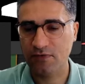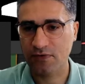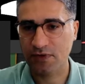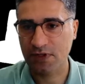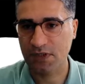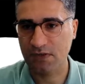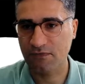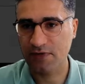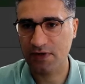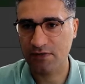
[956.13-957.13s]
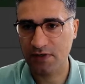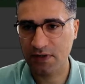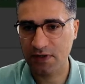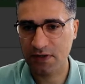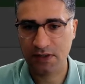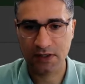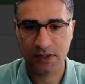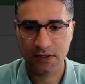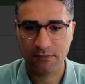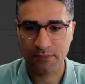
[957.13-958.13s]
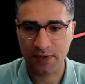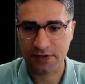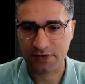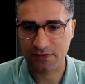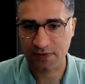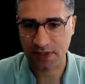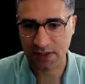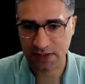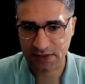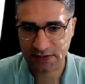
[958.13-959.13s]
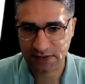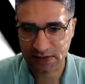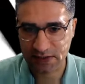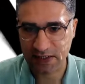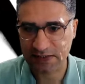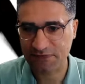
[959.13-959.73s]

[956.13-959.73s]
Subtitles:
working very better, and it